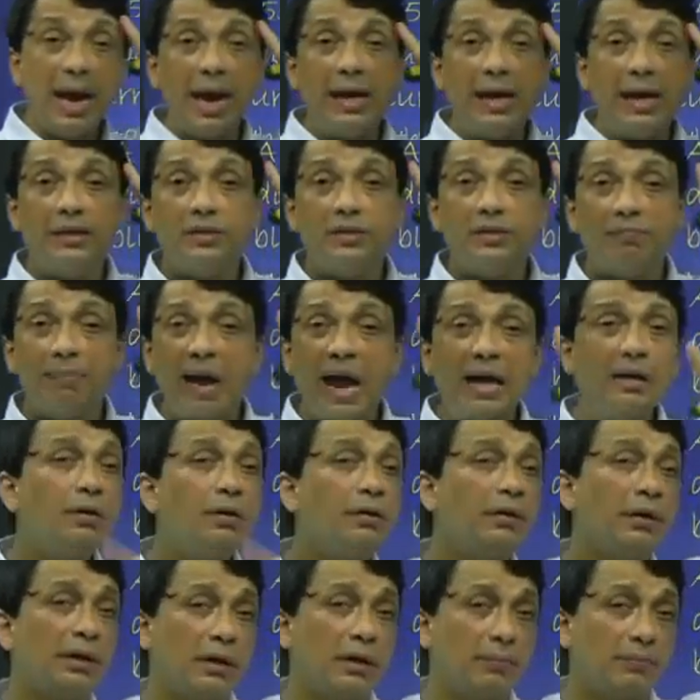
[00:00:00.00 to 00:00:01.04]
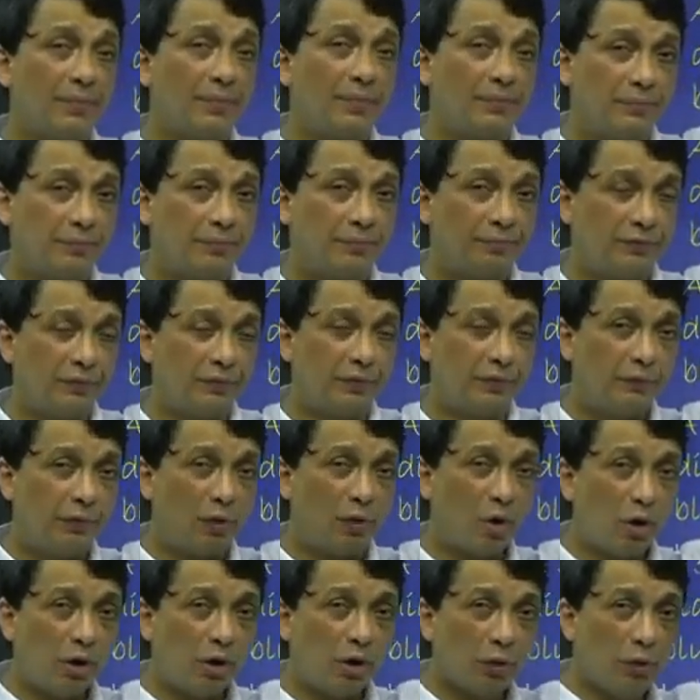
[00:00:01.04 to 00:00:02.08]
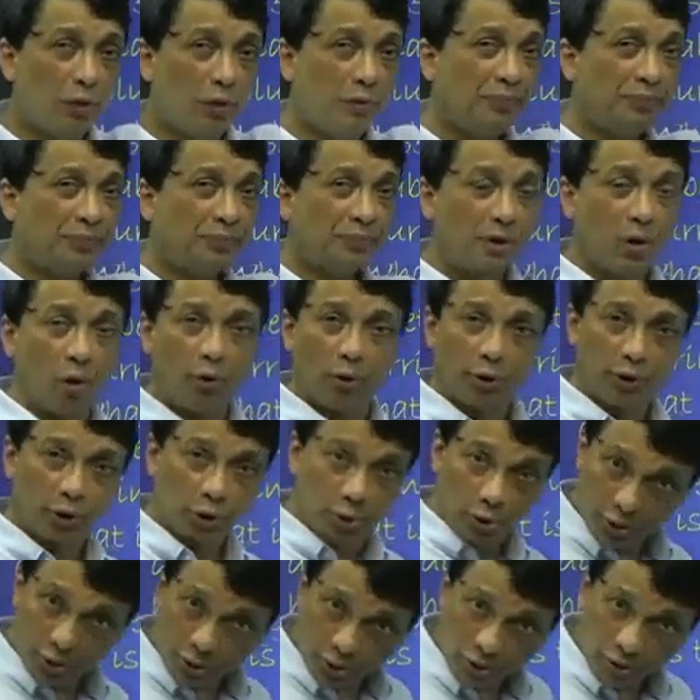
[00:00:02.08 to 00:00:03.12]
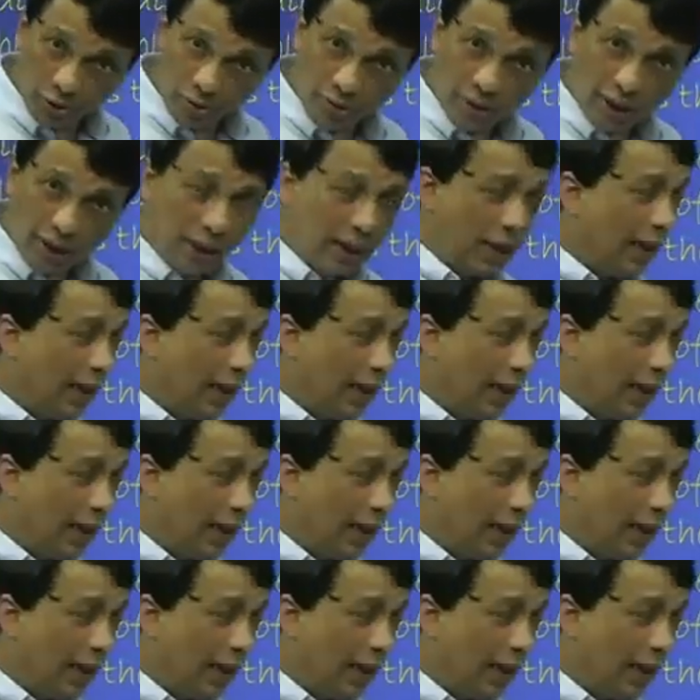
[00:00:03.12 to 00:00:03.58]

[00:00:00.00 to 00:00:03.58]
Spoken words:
it is macular edema. We all know, or you should know,